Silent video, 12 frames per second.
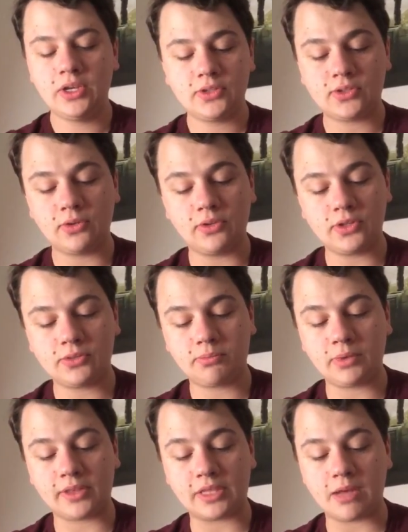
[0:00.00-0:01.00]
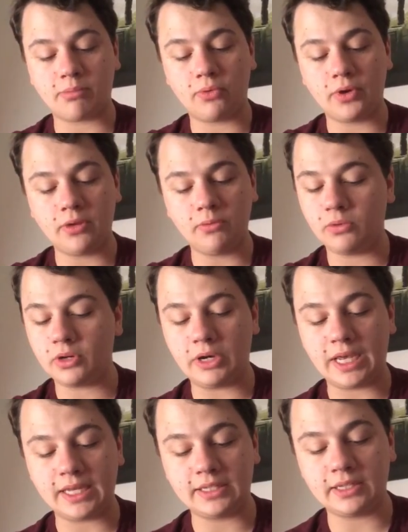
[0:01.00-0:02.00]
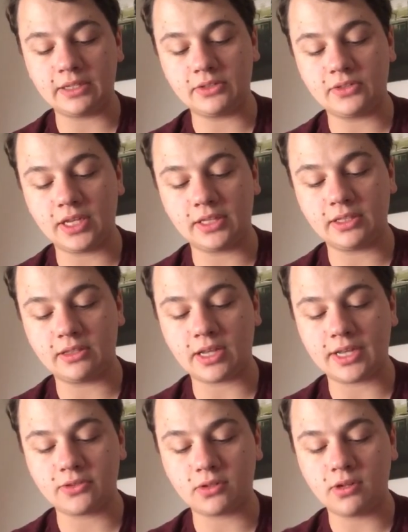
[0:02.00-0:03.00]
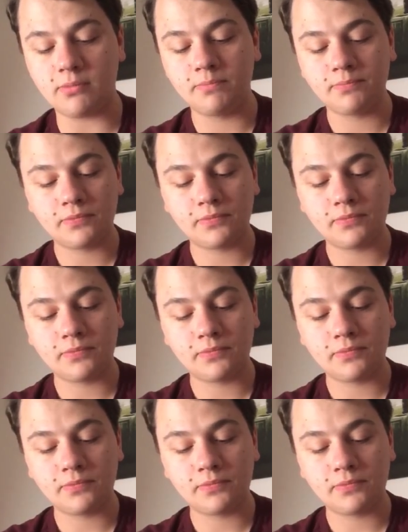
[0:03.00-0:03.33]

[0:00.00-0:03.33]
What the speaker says: So this, at that point, we'll go ahead and take the glide slope.